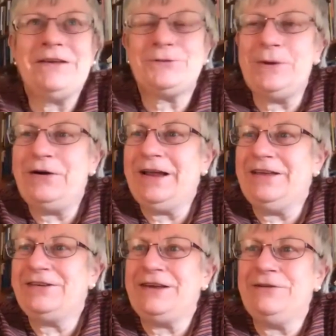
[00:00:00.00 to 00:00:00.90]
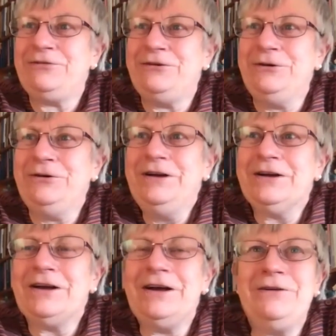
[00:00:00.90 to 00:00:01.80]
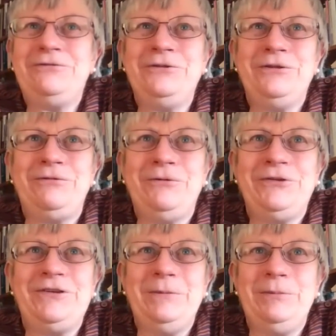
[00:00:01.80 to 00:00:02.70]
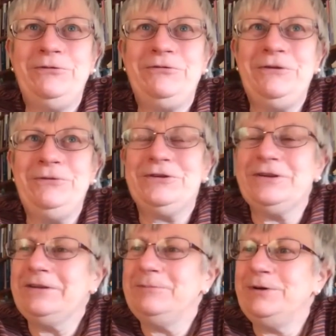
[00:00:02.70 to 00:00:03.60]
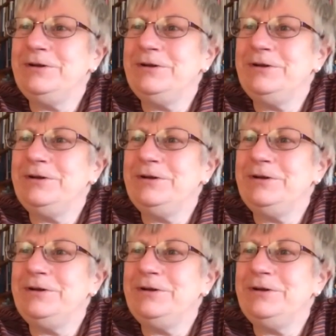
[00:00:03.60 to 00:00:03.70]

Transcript: wearing is here for the foreseeable future. But